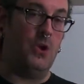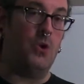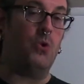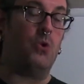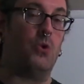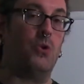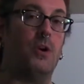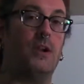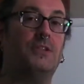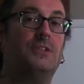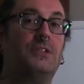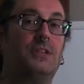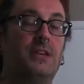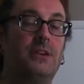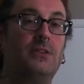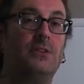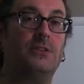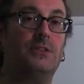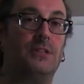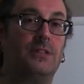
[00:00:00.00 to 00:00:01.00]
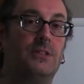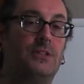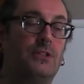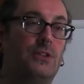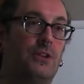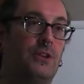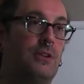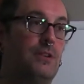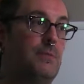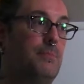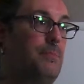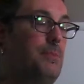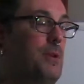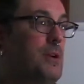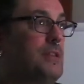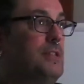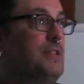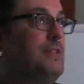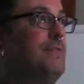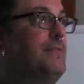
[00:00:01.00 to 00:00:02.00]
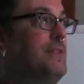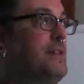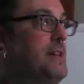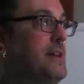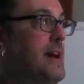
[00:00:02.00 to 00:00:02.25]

or our skills in certain parts of